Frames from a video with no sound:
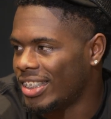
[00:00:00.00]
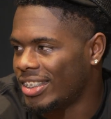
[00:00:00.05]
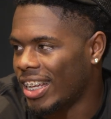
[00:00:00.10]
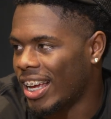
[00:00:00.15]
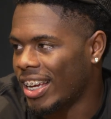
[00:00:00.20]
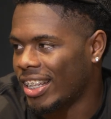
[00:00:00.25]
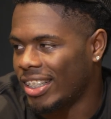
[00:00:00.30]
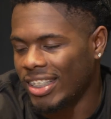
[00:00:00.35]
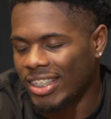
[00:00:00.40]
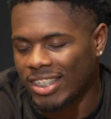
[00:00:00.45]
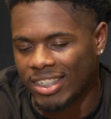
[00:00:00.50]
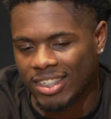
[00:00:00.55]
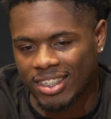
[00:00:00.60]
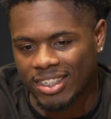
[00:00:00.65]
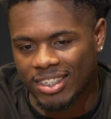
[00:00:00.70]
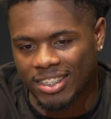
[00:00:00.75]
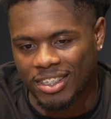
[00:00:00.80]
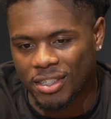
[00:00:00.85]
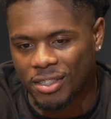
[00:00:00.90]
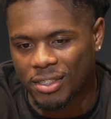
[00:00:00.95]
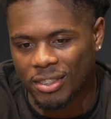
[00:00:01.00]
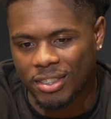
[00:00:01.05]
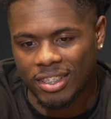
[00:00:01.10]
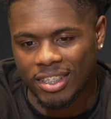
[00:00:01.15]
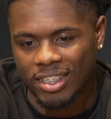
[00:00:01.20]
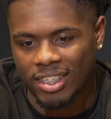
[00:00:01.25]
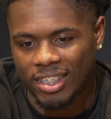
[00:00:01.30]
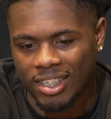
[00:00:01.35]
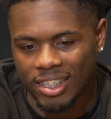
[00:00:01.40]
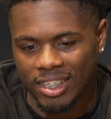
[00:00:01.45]
Exactly. So
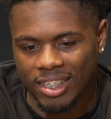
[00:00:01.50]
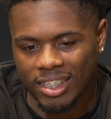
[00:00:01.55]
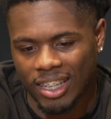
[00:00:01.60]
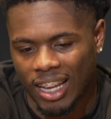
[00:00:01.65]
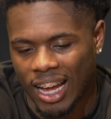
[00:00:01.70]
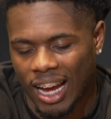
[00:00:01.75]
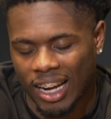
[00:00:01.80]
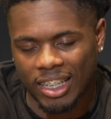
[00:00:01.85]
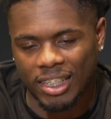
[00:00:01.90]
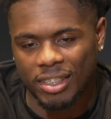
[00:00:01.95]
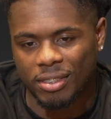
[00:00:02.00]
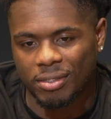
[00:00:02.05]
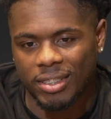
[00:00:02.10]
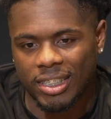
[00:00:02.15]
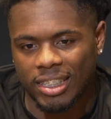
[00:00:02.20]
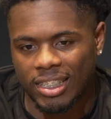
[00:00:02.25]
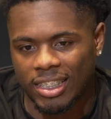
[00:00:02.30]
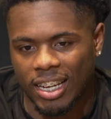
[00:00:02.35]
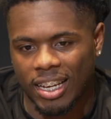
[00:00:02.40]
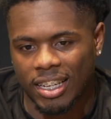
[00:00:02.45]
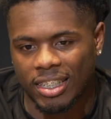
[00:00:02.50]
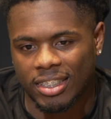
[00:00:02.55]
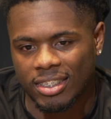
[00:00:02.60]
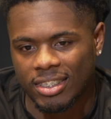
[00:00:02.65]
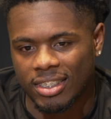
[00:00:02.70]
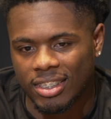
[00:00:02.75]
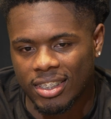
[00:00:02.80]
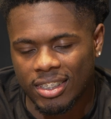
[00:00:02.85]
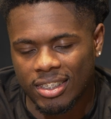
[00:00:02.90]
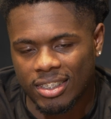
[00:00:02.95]
I couldn't really like
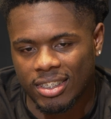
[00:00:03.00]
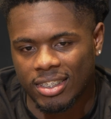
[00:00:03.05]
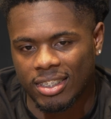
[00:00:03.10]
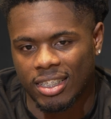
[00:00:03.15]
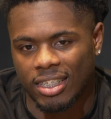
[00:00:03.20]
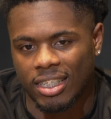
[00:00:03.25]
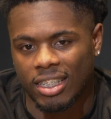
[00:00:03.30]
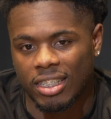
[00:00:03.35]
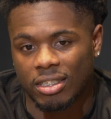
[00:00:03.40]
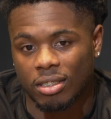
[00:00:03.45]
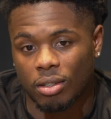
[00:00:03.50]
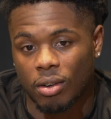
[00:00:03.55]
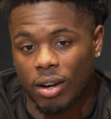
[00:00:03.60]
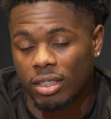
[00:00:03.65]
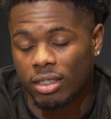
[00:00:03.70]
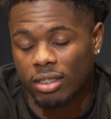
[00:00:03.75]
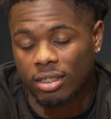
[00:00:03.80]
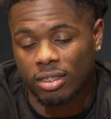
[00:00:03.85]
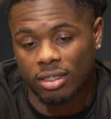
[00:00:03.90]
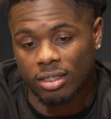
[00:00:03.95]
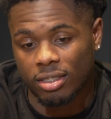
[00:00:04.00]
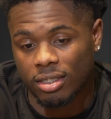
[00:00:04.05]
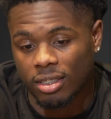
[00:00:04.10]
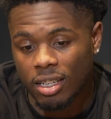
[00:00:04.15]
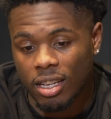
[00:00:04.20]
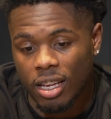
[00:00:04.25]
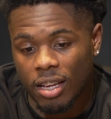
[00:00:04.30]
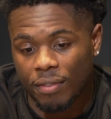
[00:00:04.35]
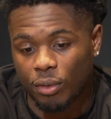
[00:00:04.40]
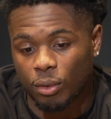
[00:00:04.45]
succeed in it. So
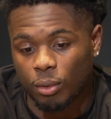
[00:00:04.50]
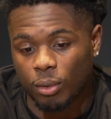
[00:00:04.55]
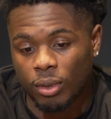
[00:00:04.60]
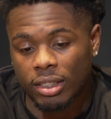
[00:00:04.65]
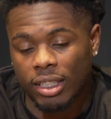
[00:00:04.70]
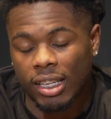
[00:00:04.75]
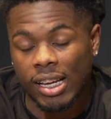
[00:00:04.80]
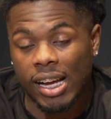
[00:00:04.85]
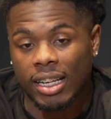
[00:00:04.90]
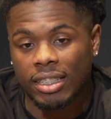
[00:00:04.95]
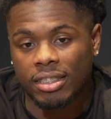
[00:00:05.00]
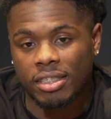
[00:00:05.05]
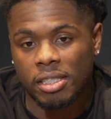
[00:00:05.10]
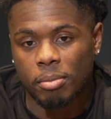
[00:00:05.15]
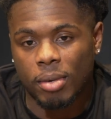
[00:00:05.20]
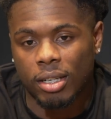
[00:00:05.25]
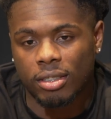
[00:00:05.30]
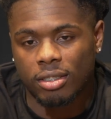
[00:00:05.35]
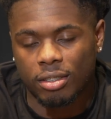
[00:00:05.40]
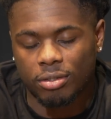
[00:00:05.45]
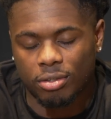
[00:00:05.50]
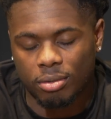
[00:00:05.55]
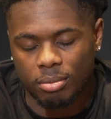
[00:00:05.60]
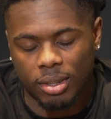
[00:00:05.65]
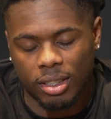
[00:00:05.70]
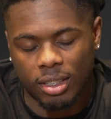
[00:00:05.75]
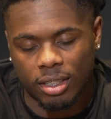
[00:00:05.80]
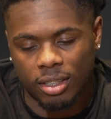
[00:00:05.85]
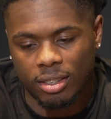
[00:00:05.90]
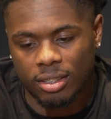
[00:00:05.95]
one thing I could tell myself from
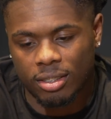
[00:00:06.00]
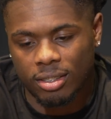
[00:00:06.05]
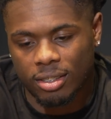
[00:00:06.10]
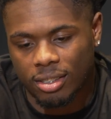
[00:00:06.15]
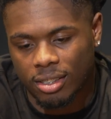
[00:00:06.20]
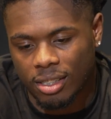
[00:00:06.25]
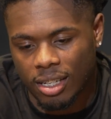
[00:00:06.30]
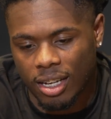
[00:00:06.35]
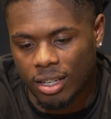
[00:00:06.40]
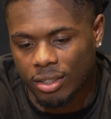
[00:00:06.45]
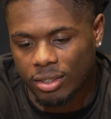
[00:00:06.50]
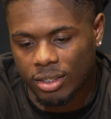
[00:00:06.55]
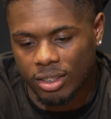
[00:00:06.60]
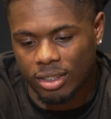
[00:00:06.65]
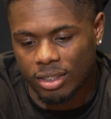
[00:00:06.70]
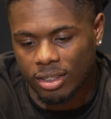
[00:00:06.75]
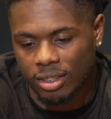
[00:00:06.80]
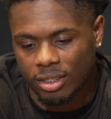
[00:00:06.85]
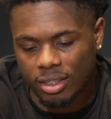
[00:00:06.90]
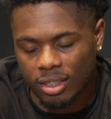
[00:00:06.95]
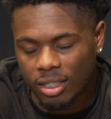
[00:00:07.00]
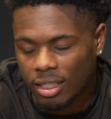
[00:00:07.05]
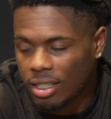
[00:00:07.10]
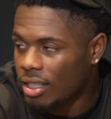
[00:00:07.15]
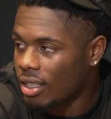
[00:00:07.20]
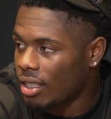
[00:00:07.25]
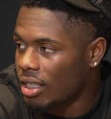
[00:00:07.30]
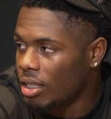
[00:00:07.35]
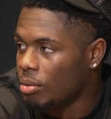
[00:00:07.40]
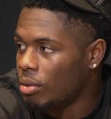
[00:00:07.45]
then to now, just
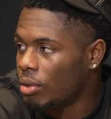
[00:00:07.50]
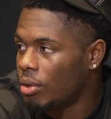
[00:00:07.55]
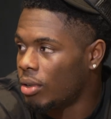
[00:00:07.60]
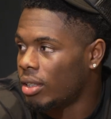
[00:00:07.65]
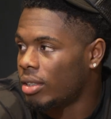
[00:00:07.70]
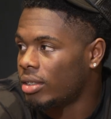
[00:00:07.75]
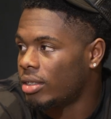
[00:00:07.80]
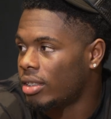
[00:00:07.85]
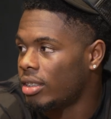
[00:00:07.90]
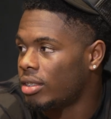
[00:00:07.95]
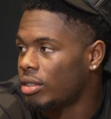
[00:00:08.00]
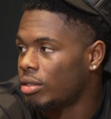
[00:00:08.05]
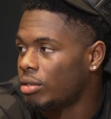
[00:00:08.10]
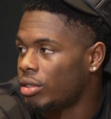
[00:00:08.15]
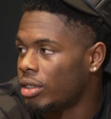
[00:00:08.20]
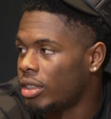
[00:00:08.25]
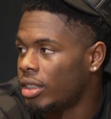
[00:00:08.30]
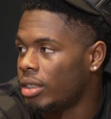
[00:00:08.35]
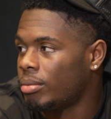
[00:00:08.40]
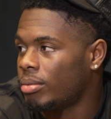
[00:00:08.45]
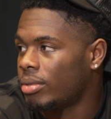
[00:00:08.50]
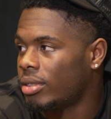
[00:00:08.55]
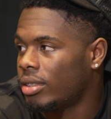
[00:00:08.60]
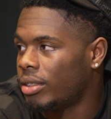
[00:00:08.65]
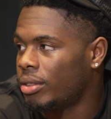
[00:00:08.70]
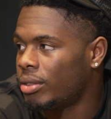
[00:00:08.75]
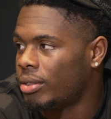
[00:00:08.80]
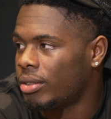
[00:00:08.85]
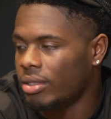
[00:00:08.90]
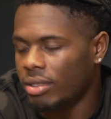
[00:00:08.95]
keep going, chase your dreams.
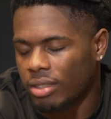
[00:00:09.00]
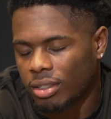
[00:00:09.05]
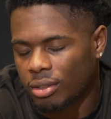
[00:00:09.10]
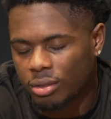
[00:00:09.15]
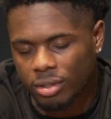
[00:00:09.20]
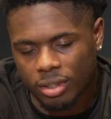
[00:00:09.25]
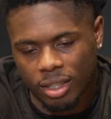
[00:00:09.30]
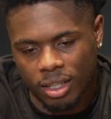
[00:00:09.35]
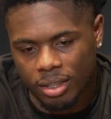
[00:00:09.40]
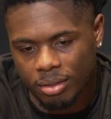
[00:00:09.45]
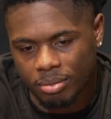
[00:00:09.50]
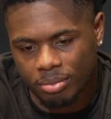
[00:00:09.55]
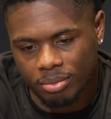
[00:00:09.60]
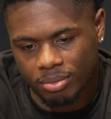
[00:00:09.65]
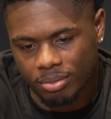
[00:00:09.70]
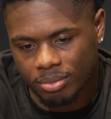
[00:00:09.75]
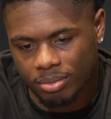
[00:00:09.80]
Don't stop.